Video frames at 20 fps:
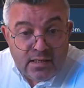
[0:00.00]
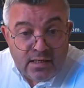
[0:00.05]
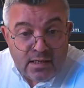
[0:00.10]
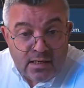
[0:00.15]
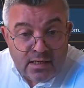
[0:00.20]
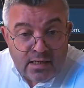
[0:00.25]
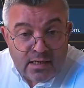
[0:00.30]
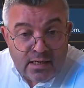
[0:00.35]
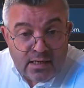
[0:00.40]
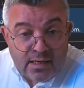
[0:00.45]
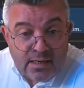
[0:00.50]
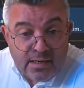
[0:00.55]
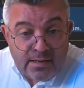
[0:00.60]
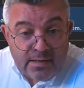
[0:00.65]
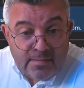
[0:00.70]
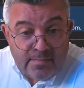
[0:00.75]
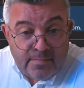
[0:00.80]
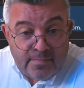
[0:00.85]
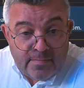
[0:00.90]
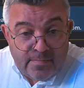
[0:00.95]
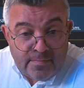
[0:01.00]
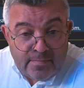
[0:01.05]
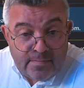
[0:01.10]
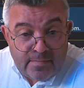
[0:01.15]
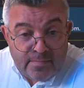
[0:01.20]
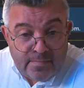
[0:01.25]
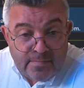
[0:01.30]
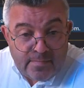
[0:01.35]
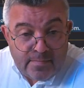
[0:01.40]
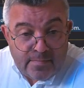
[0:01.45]
and
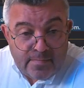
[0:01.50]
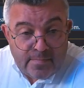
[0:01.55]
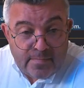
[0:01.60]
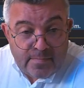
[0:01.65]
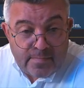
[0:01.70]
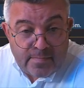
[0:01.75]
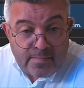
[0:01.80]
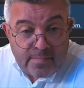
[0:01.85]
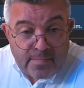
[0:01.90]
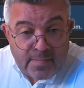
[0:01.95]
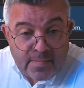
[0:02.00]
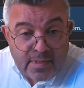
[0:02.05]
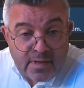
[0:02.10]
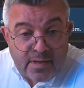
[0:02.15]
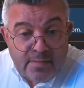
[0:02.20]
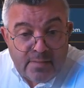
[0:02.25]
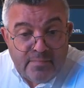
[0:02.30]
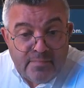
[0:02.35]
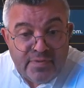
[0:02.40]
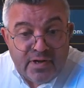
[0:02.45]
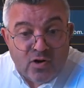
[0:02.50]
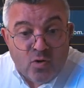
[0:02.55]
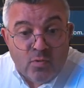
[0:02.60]
pick